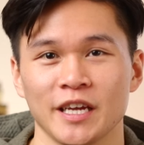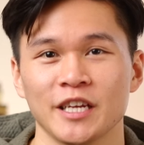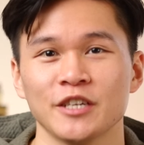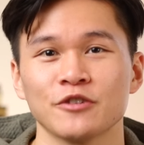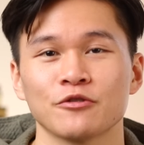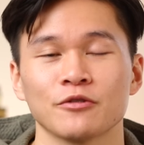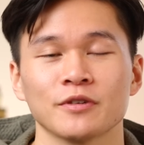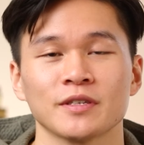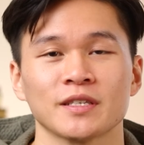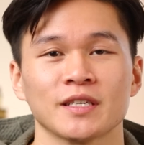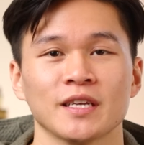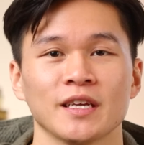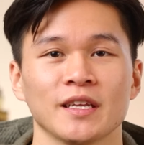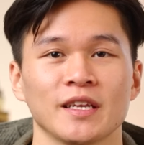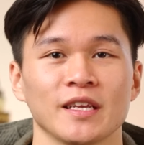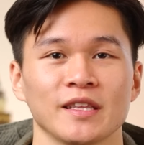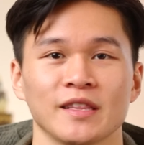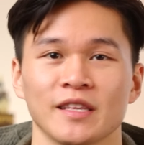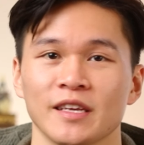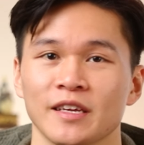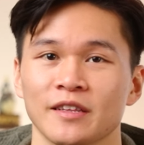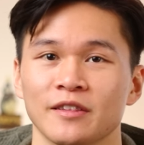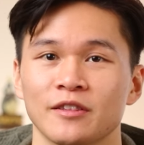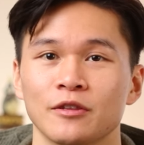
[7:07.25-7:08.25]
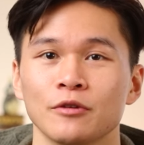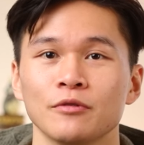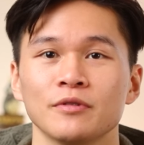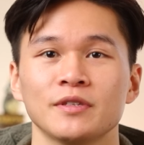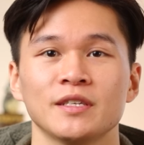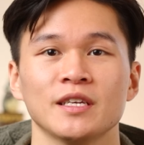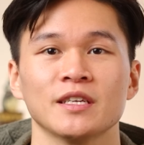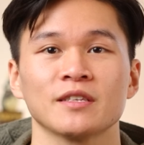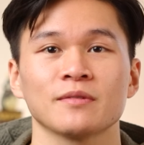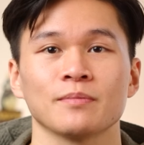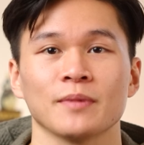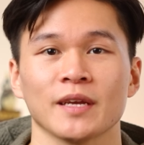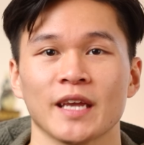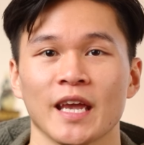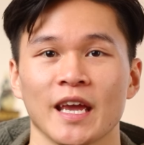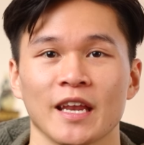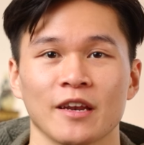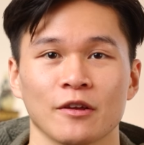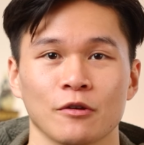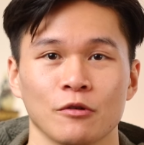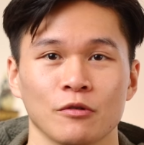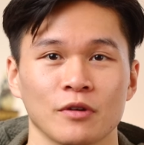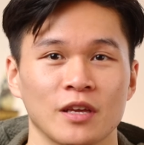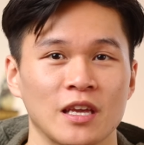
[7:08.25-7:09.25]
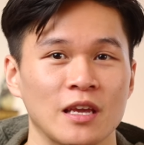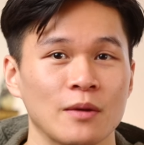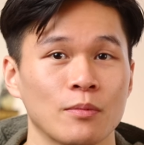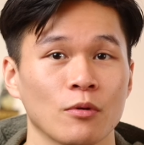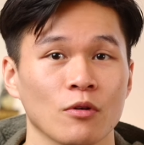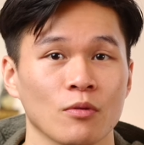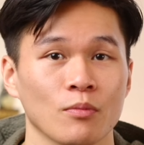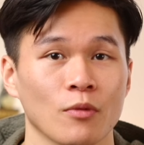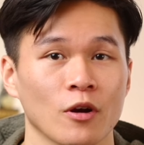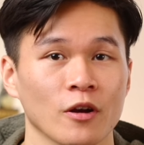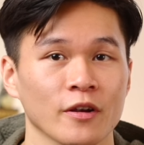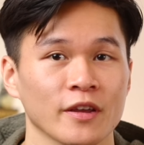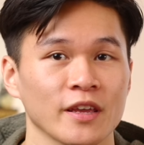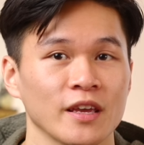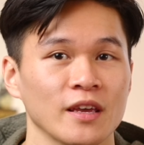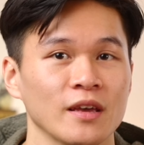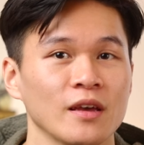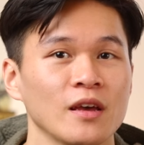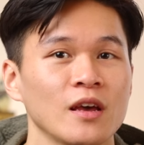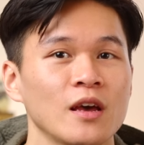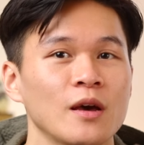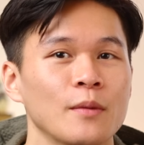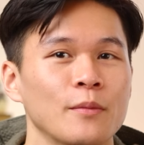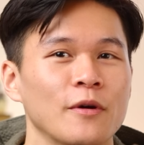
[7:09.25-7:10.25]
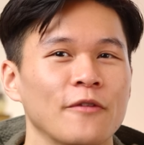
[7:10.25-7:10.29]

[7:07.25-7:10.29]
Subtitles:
interested in the enthusiast mechanical keyboard market,